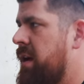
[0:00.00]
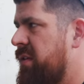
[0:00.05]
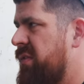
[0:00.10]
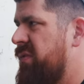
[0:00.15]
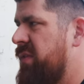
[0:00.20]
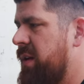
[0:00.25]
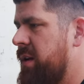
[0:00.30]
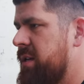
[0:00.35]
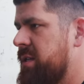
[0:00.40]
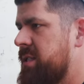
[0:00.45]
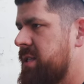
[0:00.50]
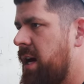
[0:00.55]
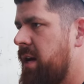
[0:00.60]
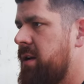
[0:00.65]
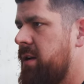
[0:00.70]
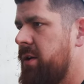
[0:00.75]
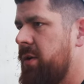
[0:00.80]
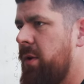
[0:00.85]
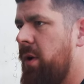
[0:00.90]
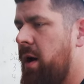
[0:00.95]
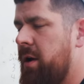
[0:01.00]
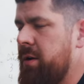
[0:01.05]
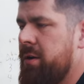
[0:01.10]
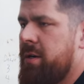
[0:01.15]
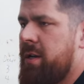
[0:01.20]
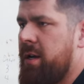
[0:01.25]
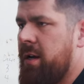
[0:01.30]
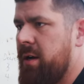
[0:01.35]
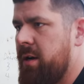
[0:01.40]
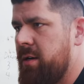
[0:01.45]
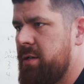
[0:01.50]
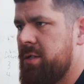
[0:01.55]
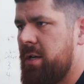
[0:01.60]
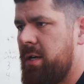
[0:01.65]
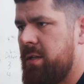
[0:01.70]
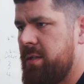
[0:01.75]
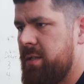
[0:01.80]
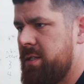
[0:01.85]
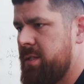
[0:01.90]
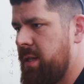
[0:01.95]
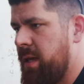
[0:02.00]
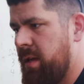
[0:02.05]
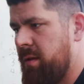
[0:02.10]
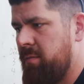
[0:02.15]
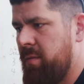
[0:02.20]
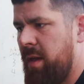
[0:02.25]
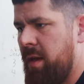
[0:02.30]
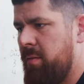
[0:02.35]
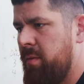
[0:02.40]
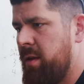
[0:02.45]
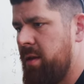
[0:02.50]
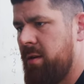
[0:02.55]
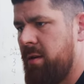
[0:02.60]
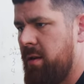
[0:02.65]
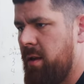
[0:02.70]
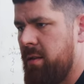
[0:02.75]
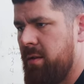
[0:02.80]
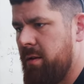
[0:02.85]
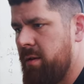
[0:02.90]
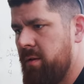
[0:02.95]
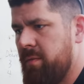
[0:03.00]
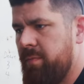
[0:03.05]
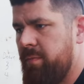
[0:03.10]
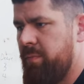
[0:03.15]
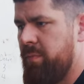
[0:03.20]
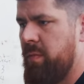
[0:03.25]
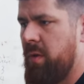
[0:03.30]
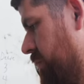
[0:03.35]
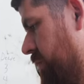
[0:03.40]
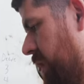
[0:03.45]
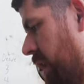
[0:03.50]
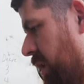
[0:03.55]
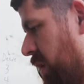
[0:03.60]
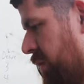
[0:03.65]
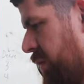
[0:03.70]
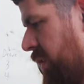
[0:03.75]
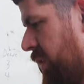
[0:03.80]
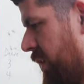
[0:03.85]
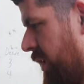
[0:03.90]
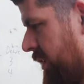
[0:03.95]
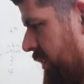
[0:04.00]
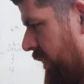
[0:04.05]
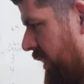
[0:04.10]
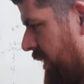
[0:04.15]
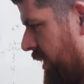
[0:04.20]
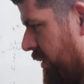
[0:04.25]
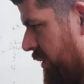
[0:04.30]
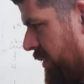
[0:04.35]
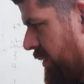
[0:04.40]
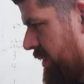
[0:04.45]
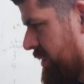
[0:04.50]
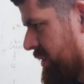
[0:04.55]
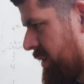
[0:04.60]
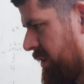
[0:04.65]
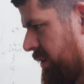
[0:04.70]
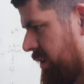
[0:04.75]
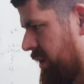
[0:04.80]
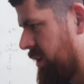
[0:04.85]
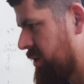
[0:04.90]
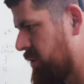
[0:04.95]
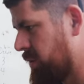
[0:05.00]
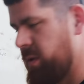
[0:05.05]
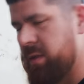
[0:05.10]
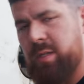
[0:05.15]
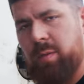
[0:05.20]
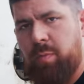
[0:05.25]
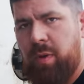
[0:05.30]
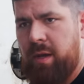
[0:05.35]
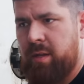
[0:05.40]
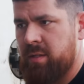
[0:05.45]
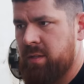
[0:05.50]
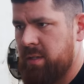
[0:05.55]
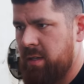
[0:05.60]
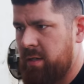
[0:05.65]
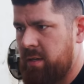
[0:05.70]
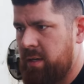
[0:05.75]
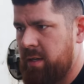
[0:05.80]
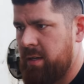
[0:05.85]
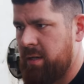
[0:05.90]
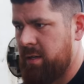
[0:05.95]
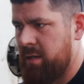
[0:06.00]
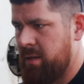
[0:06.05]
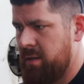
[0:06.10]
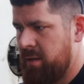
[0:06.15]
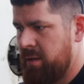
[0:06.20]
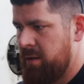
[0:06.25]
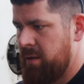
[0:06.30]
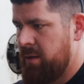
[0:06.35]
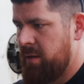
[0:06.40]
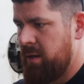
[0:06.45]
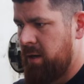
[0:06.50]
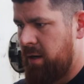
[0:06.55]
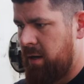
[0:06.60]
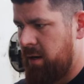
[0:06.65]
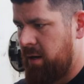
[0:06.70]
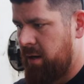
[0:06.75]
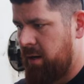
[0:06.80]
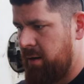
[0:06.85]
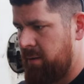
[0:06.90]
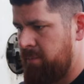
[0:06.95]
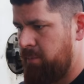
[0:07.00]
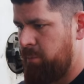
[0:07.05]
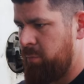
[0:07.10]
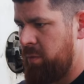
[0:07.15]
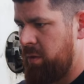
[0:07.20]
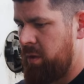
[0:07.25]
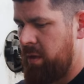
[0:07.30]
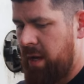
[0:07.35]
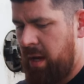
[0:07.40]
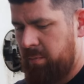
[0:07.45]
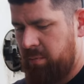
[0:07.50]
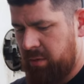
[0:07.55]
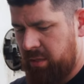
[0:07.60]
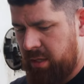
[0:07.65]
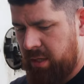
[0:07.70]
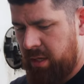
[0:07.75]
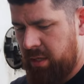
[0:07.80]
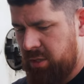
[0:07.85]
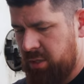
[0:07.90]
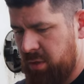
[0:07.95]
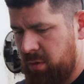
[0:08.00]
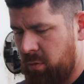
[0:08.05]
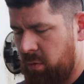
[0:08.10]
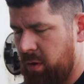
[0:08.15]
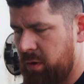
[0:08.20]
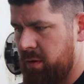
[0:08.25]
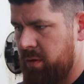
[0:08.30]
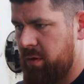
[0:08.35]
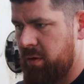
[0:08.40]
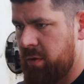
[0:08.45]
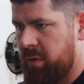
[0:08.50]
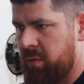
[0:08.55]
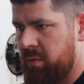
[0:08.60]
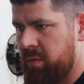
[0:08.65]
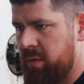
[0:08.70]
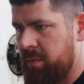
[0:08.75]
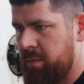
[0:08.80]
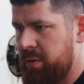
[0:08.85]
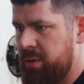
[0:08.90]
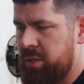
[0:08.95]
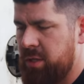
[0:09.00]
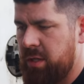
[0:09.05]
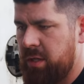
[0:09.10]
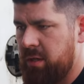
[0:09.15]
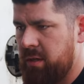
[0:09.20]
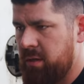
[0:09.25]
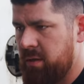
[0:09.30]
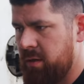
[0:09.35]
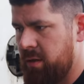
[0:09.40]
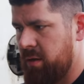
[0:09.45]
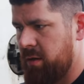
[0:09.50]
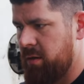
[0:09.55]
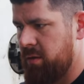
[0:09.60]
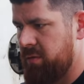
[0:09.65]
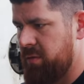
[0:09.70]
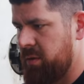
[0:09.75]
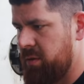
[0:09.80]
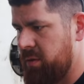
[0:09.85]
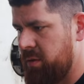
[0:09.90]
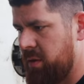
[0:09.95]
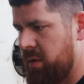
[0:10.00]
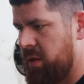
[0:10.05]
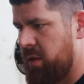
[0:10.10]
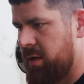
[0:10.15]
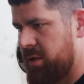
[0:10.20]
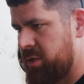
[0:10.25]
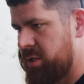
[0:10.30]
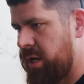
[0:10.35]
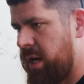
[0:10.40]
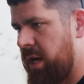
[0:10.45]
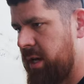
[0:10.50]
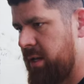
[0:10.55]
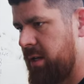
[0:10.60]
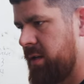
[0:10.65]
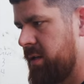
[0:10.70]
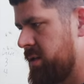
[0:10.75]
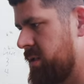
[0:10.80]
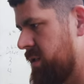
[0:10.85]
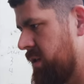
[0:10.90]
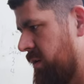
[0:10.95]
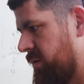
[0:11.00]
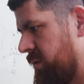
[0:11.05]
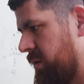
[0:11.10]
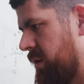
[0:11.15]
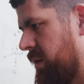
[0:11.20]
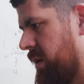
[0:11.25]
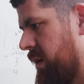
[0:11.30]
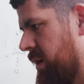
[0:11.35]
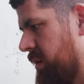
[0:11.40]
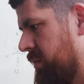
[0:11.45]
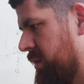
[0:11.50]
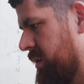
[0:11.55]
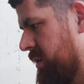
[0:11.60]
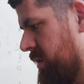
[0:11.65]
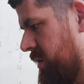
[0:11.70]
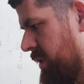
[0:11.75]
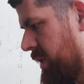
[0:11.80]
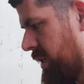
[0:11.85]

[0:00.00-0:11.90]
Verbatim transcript: if they decide to do undercarriage on this thing, maybe in another, however long they get out of this undercarriage, it really depends on the application, what they're doing with the machine, you know, if they're doing a lot of tracking and stuff or not. But,